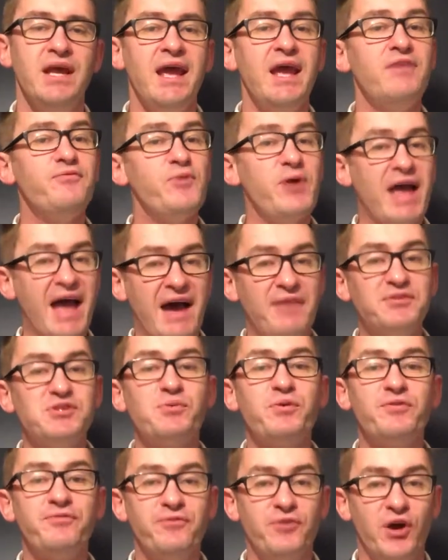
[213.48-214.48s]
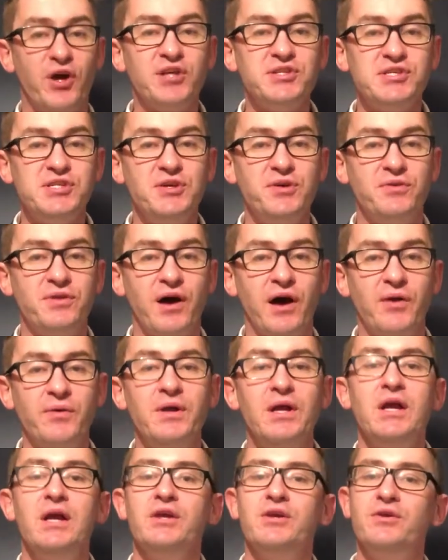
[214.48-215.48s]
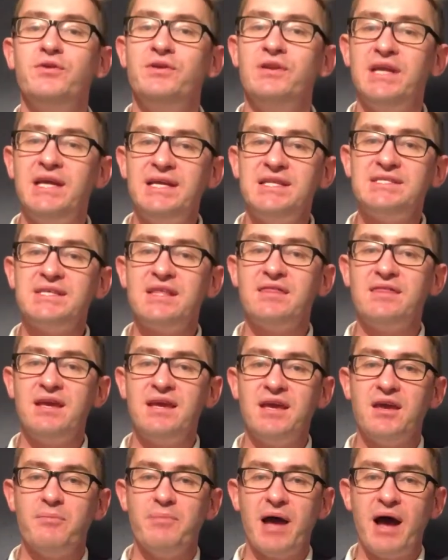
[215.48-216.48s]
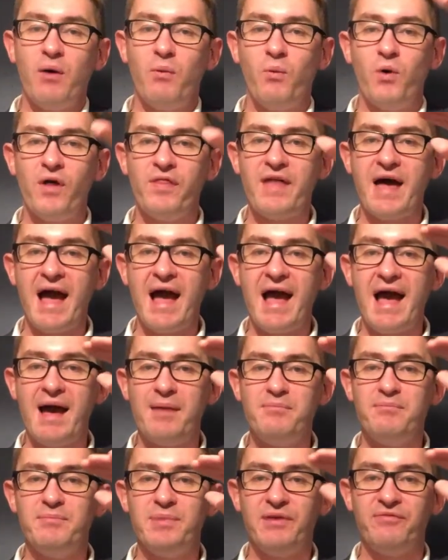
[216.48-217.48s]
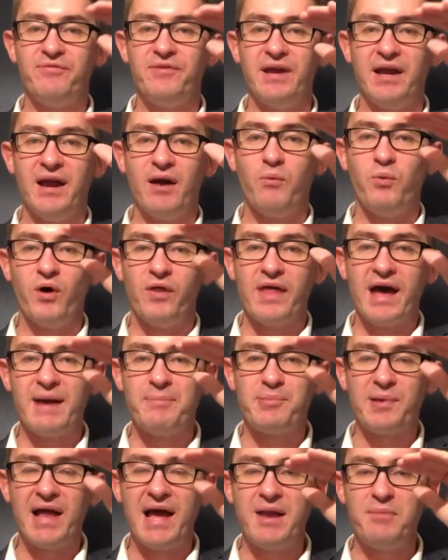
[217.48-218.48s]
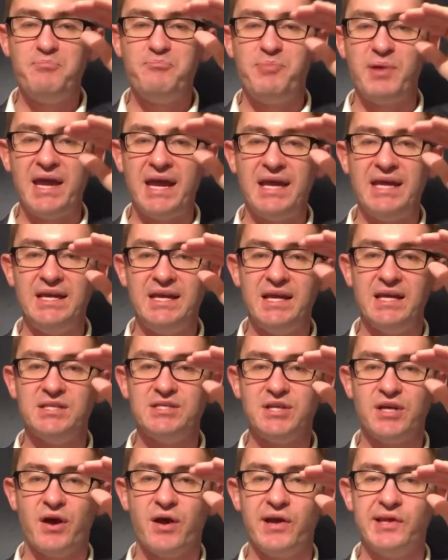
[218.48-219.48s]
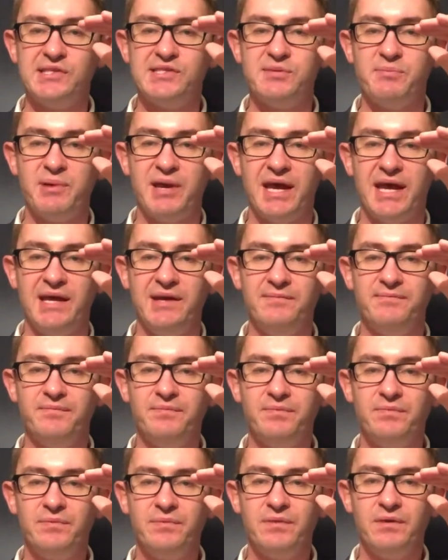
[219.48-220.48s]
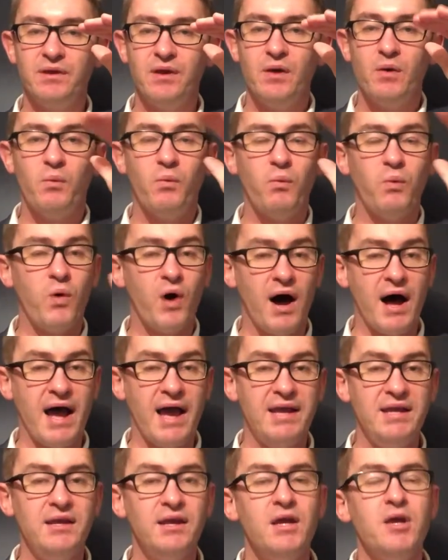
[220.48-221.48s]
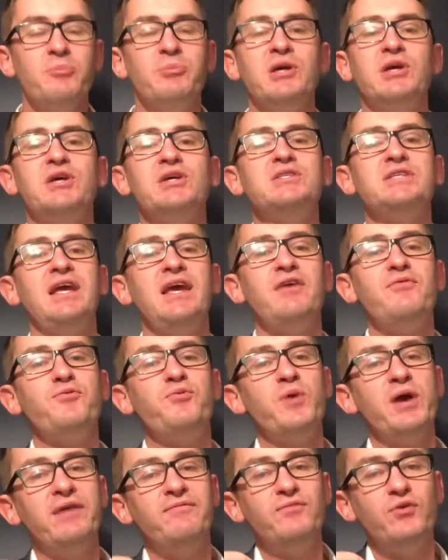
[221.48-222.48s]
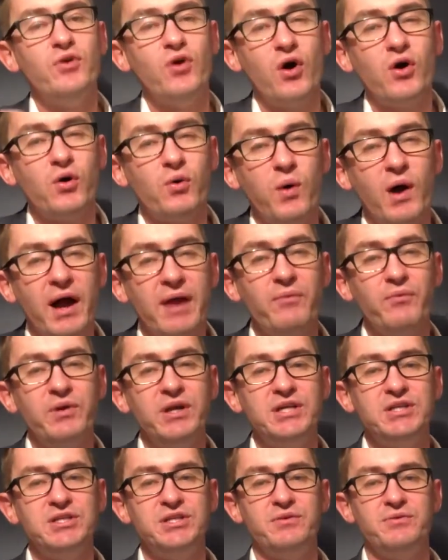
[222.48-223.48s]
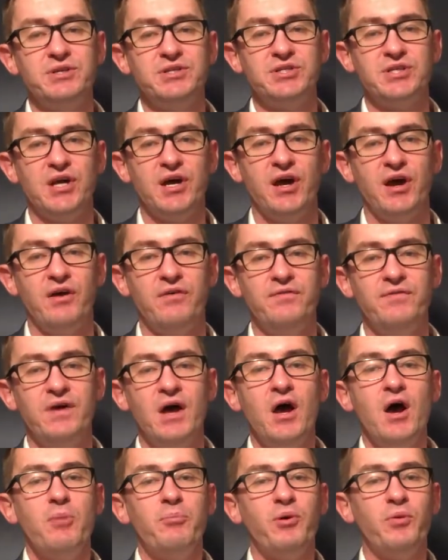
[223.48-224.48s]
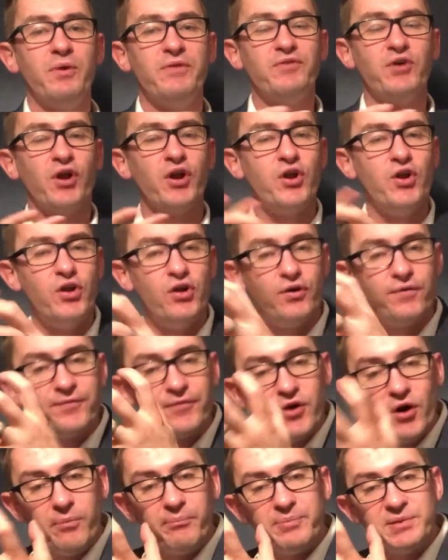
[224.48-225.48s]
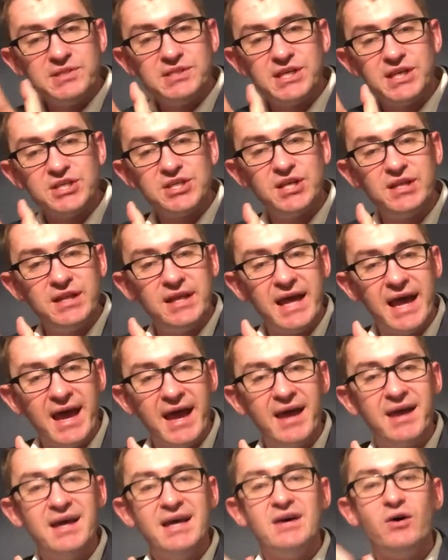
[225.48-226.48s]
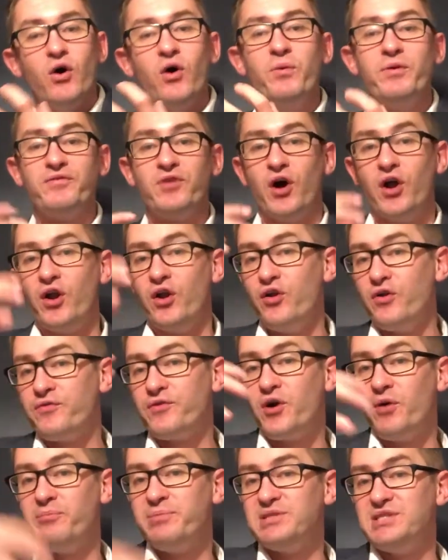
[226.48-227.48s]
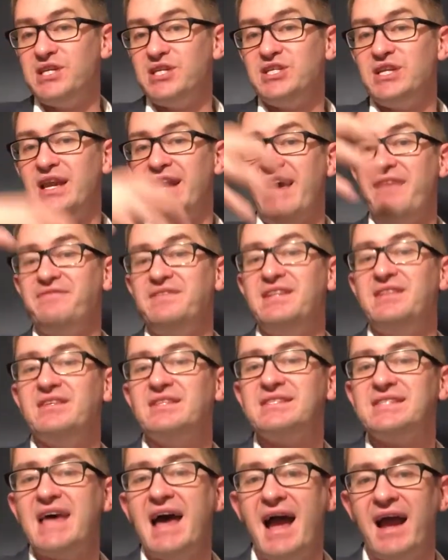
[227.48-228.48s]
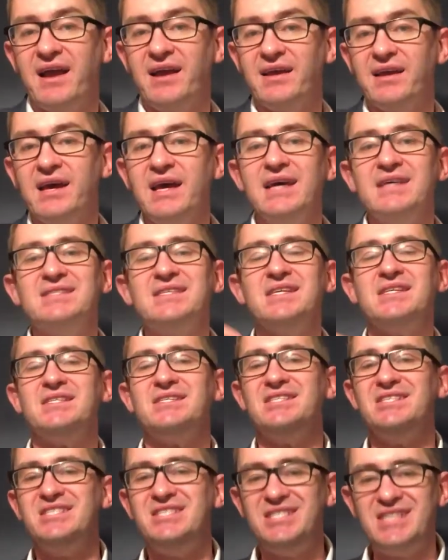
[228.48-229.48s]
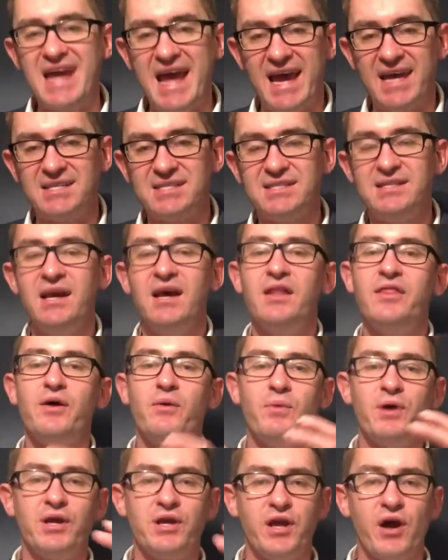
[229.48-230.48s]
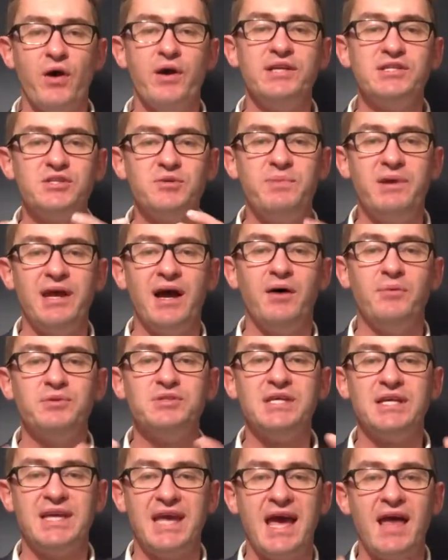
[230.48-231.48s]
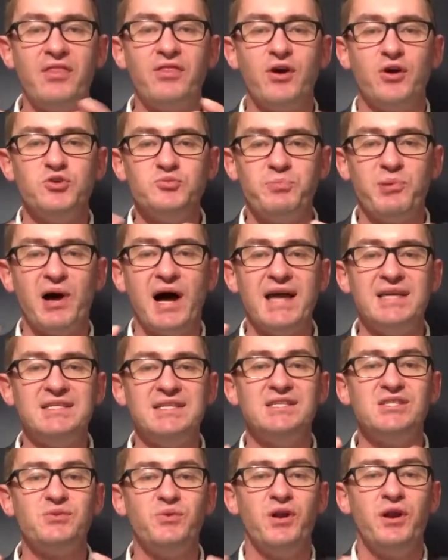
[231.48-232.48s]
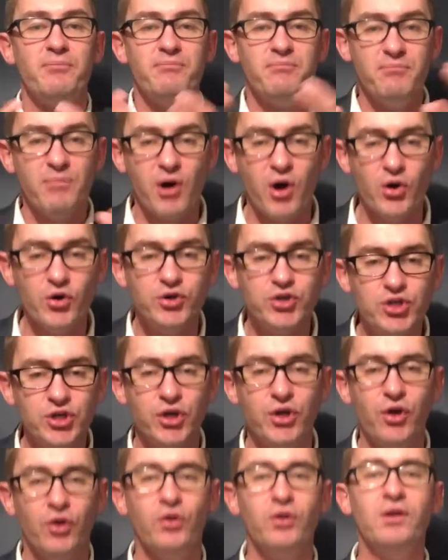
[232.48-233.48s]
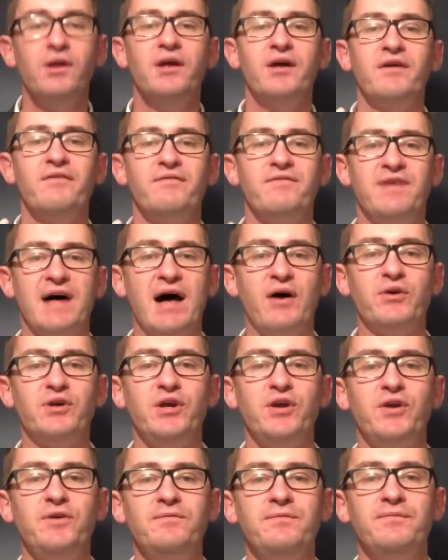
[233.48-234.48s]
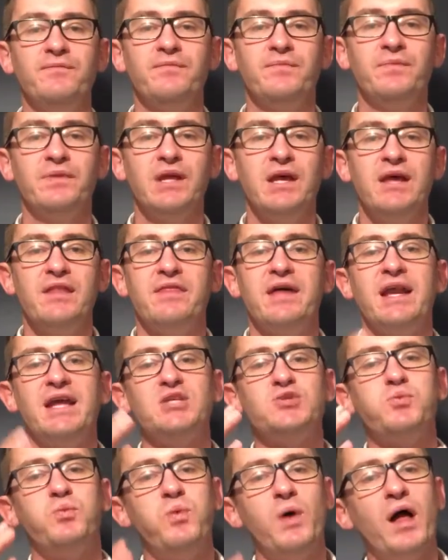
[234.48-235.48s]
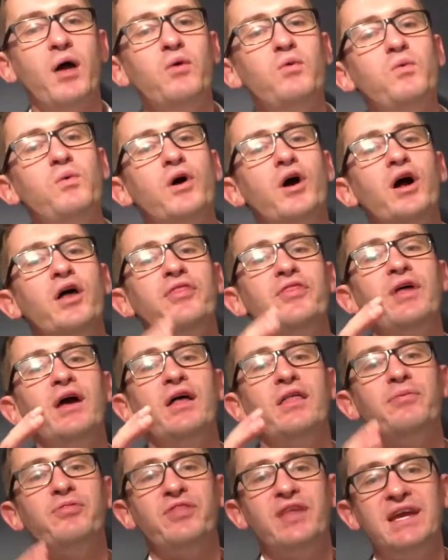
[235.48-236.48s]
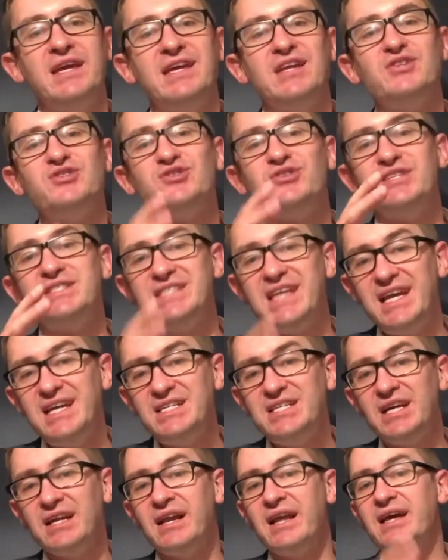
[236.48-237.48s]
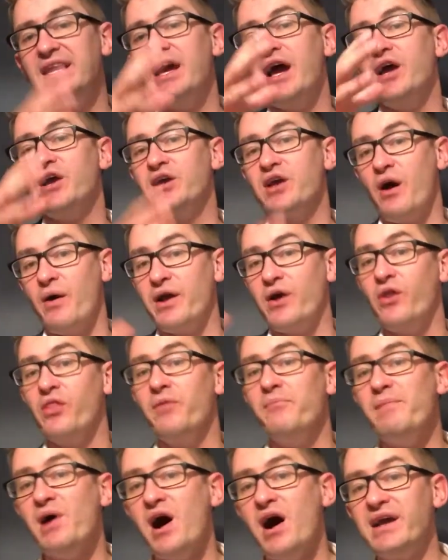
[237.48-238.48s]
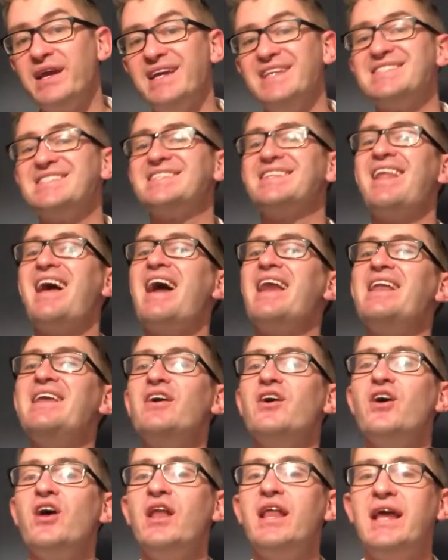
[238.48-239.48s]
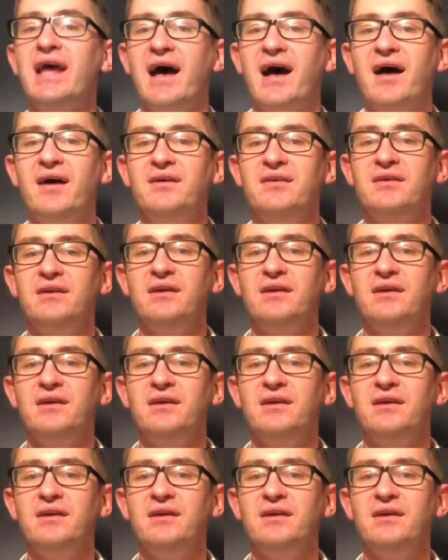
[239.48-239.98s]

If we have to refer to you though, you need to think about what that amber figure, what that plan B is going to be. Why? Because if we've not quite reached your reserve, but we've got enough competition there, or we've got enough competition left in the tank to suggest that we're going to be able to get those buyers into an emotional value, then it's well worth thinking strategically and going on the market slightly earlier